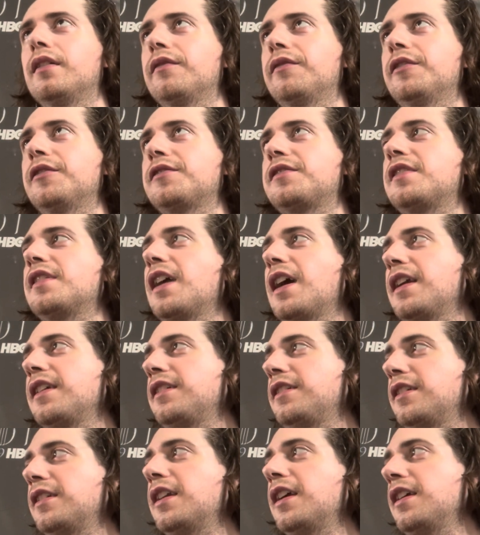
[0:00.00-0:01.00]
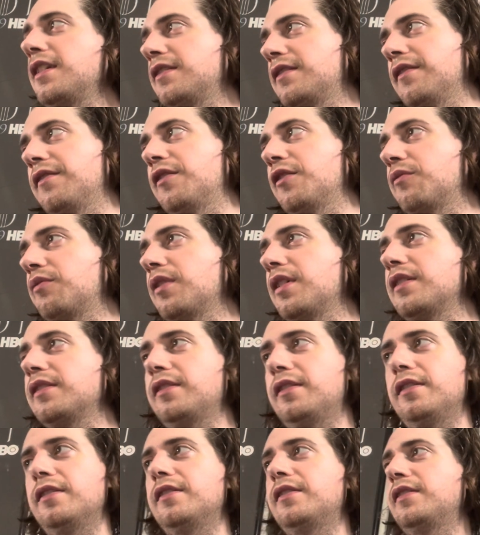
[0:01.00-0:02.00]
first 90 days of their
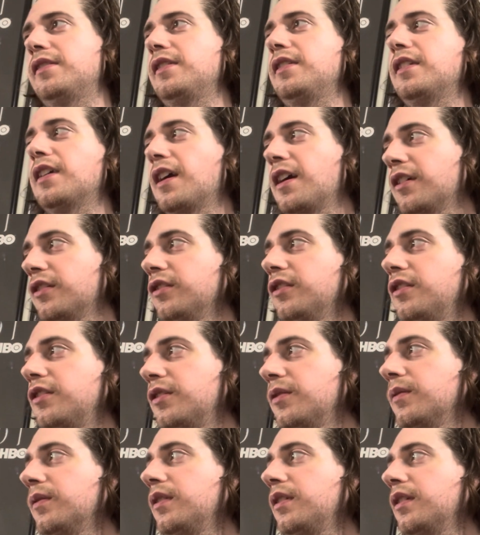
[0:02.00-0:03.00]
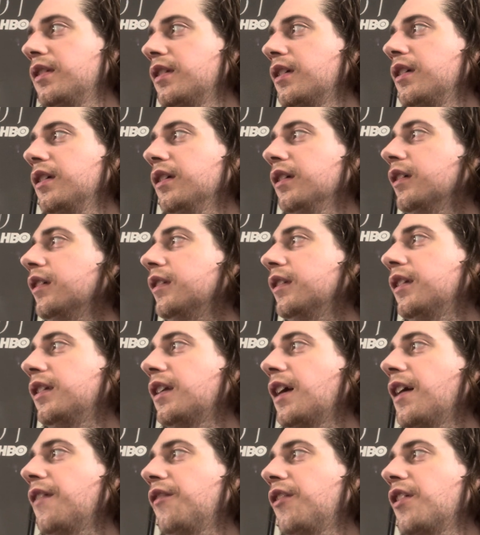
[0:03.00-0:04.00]
presidency to actually do anything, and then
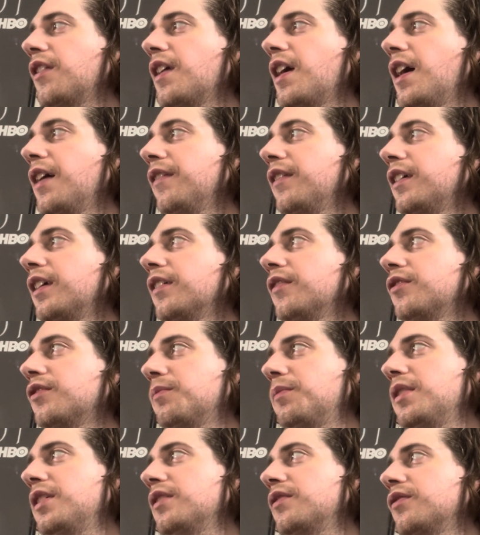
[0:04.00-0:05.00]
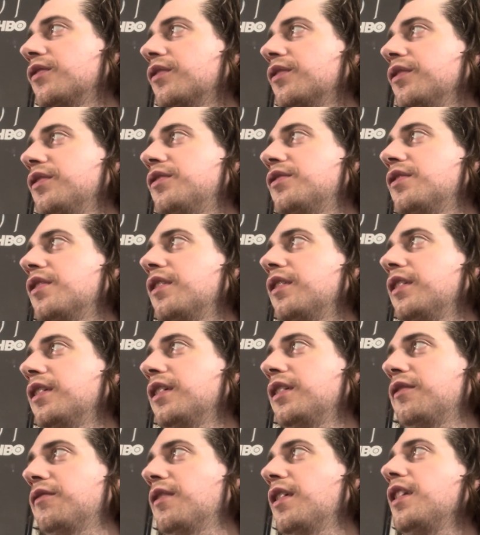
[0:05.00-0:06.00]
after that, they have to basically start
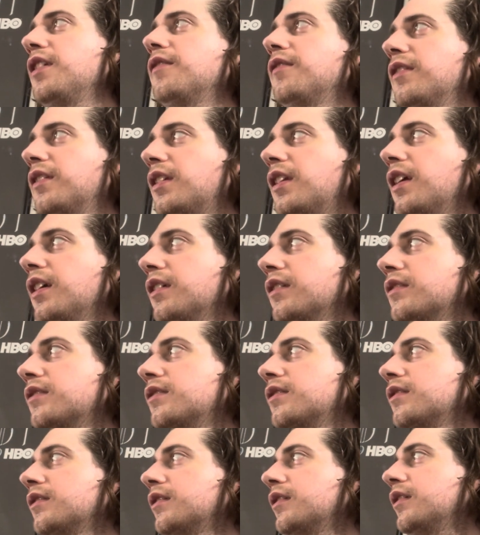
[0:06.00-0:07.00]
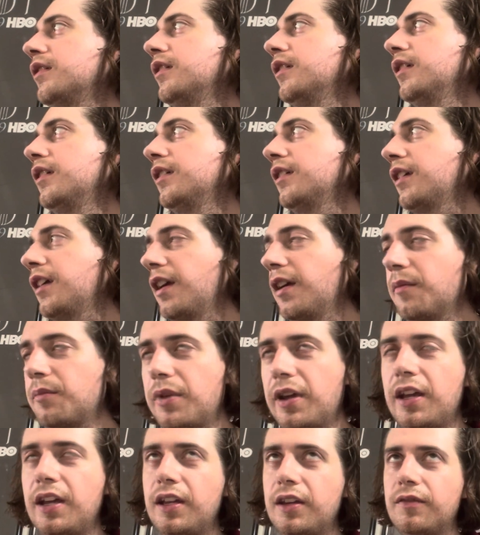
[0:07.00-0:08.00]
getting ready for the next
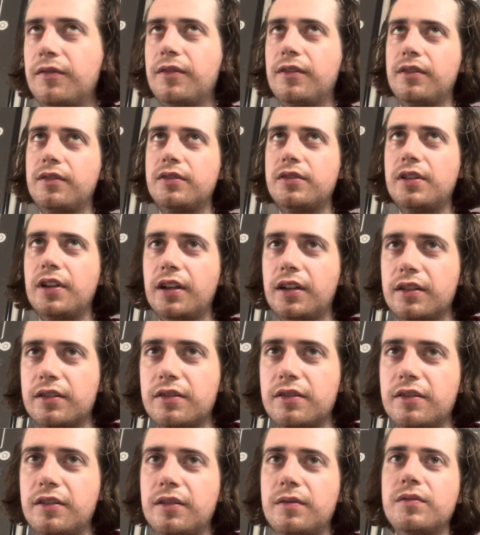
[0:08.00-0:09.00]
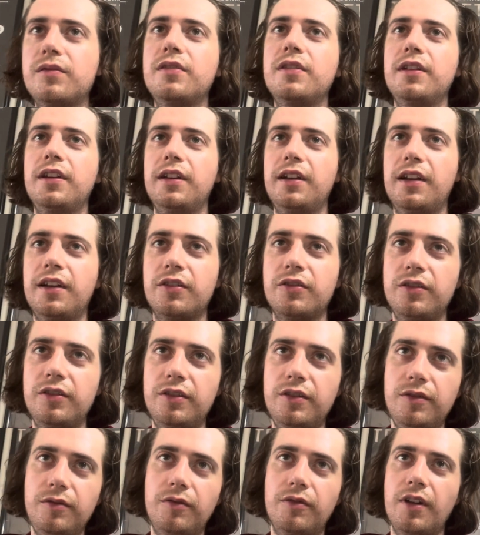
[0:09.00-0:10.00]
campaign for their second term so they can actually
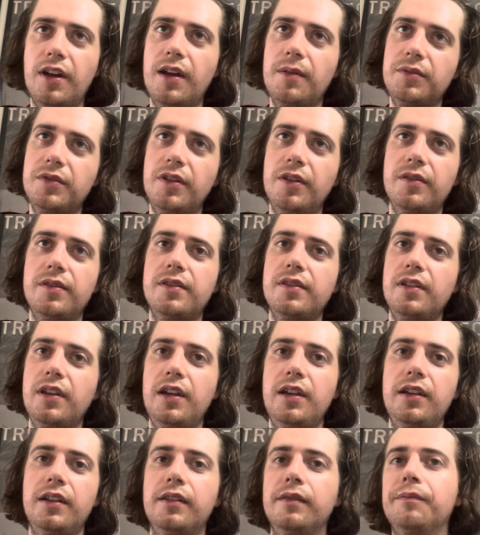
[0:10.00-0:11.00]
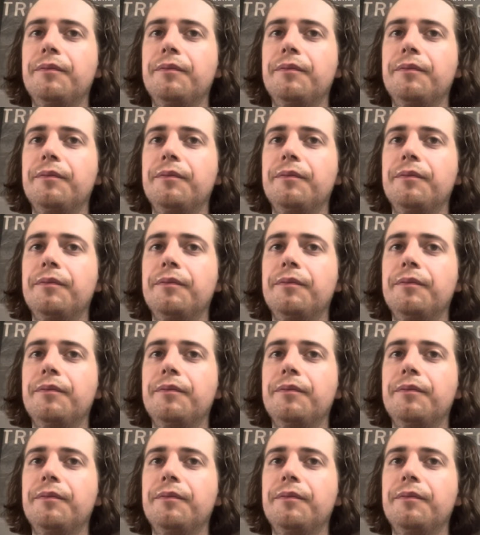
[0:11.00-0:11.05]
do crap. So it's like,